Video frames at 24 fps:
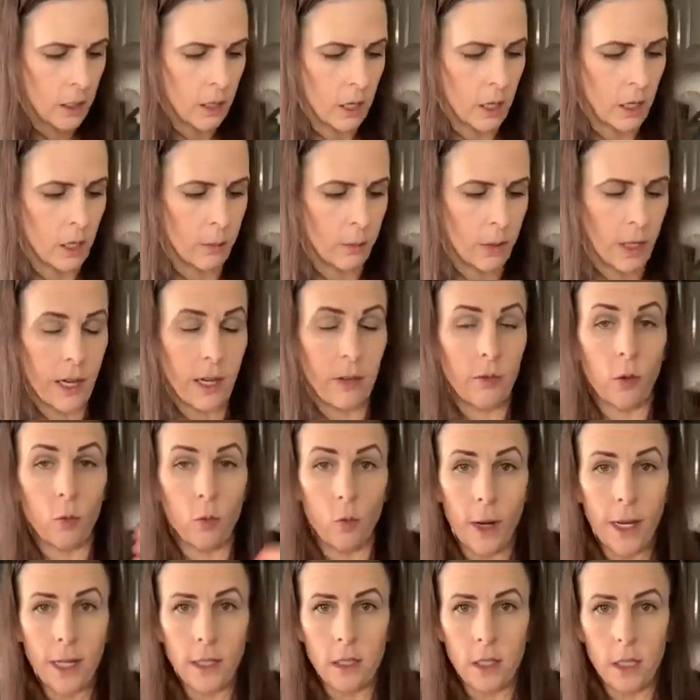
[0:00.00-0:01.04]
Um, they have a
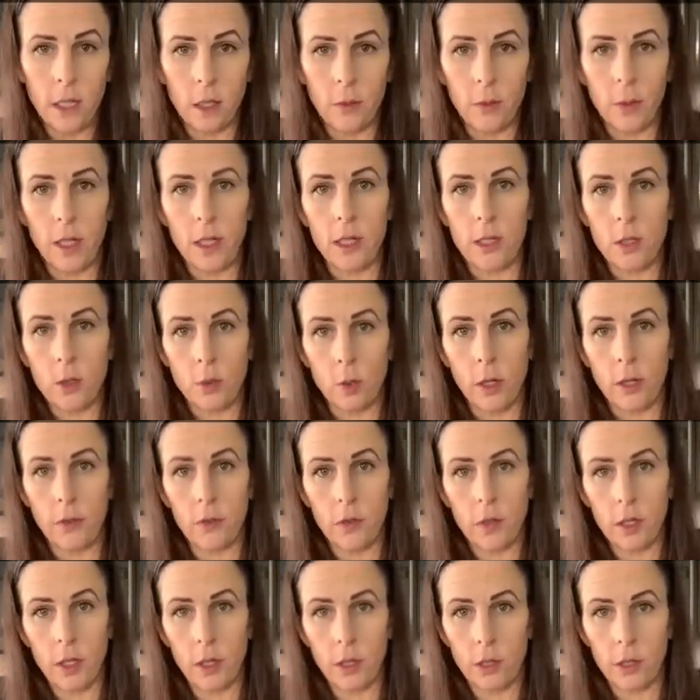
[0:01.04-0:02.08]
red tub that is soy
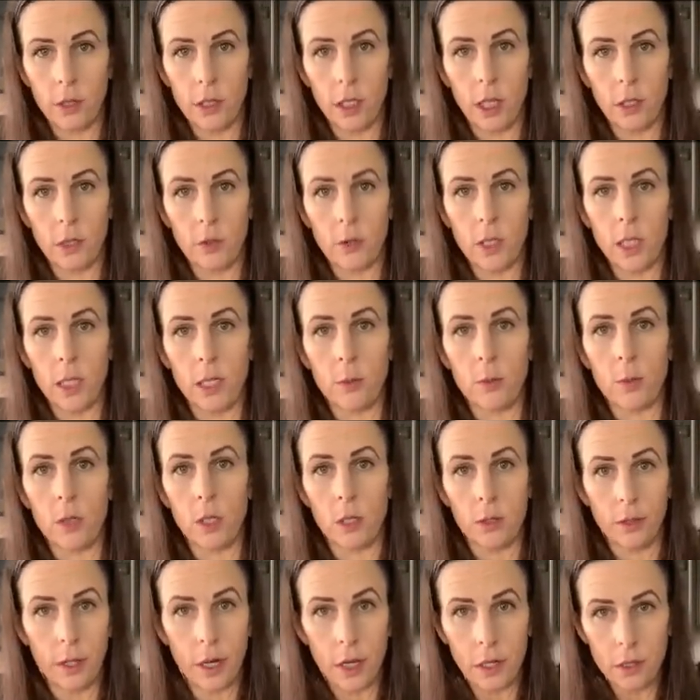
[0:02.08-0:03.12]
free. Their yellow tubs
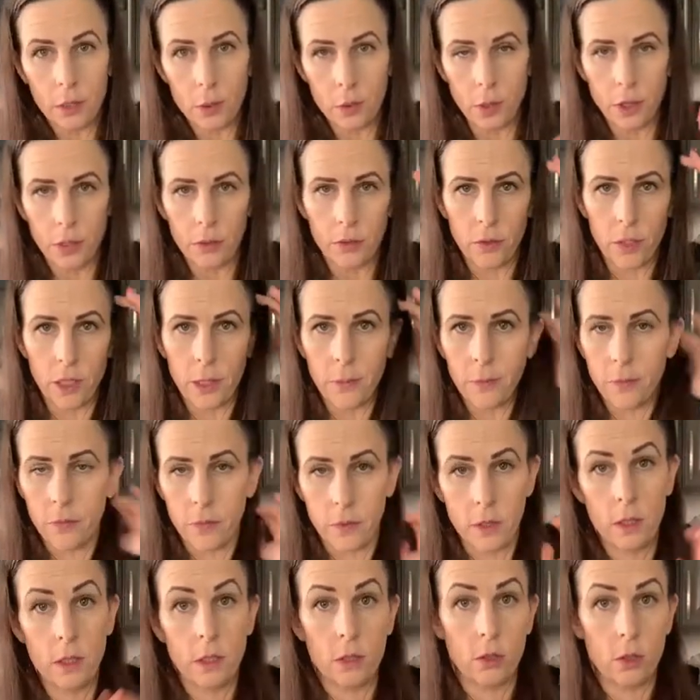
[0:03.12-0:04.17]
are not soy free.
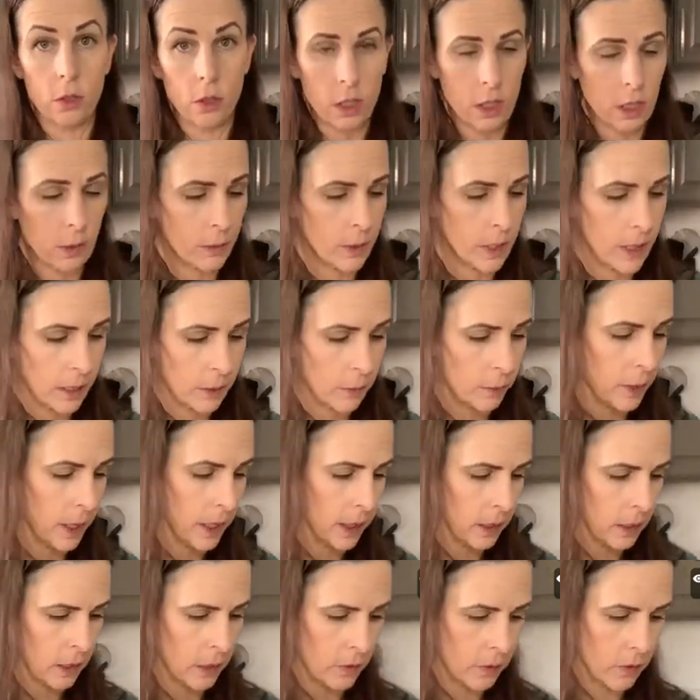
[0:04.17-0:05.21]
So just keep that in
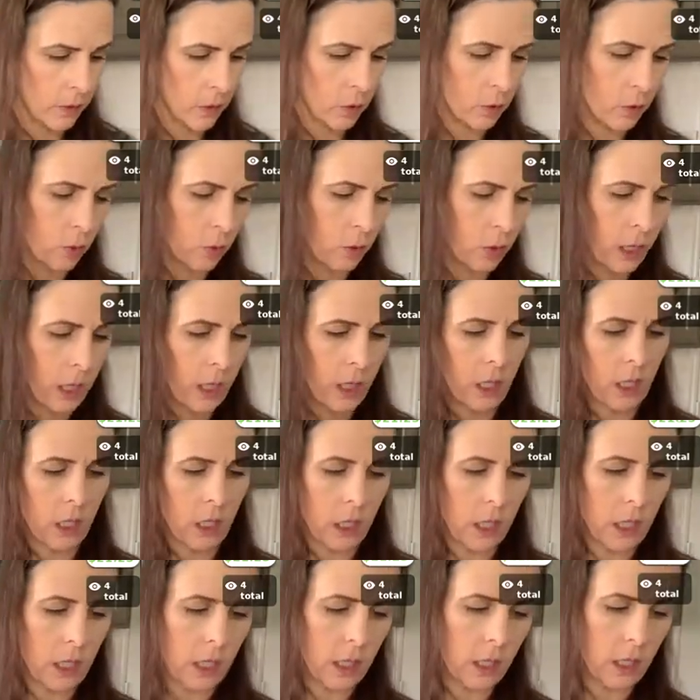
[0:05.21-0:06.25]
mind if you
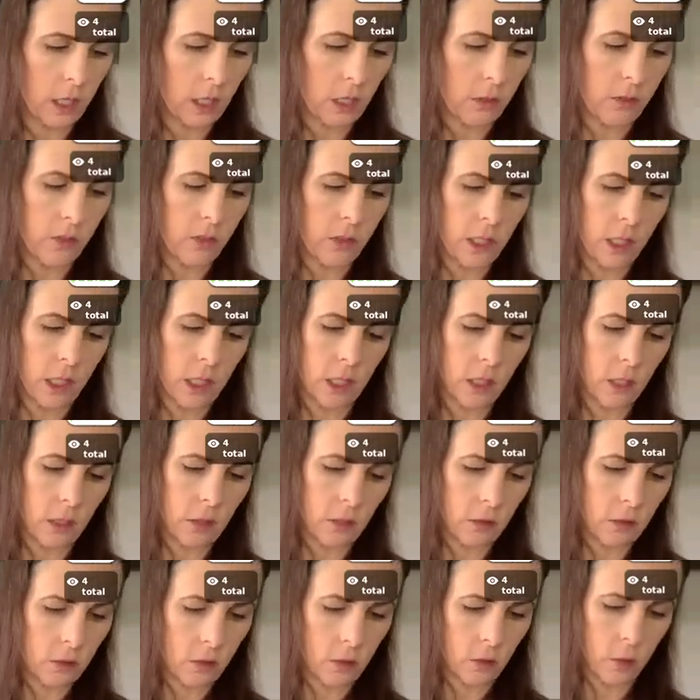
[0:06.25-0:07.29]
need a
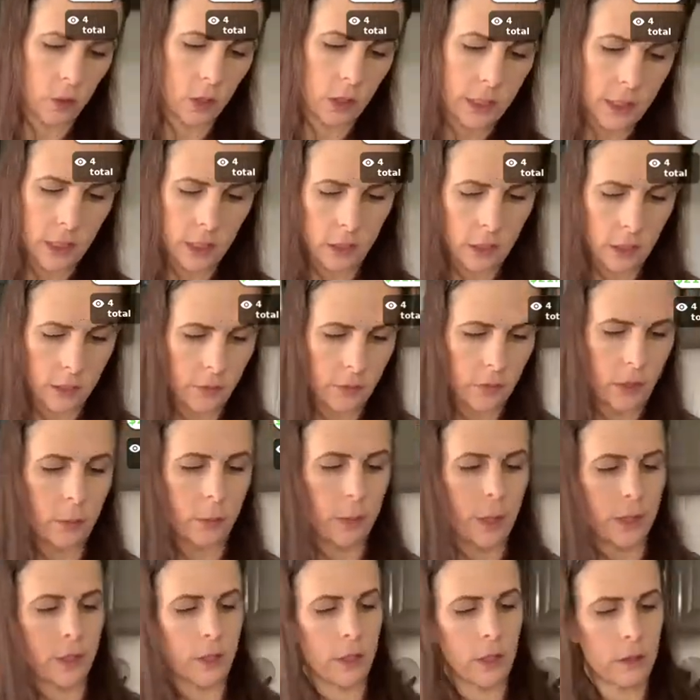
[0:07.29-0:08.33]
vegan or dairy free
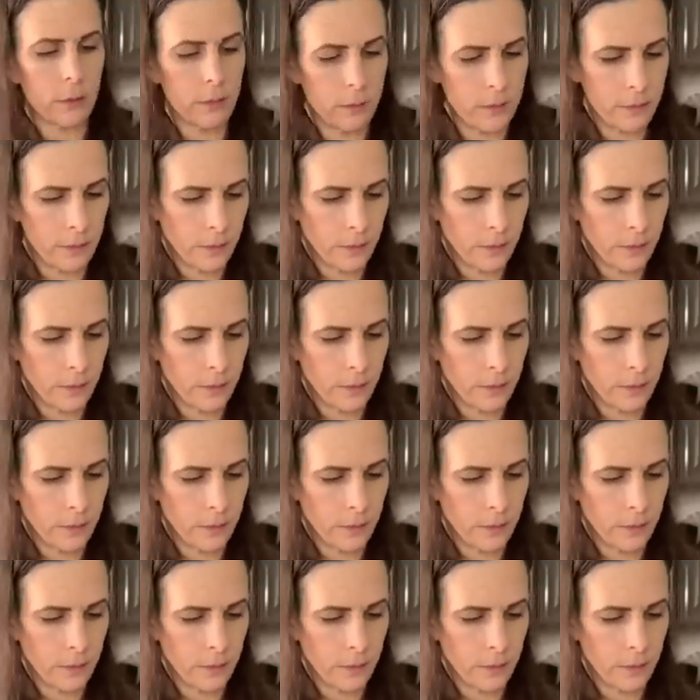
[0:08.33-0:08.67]
butter.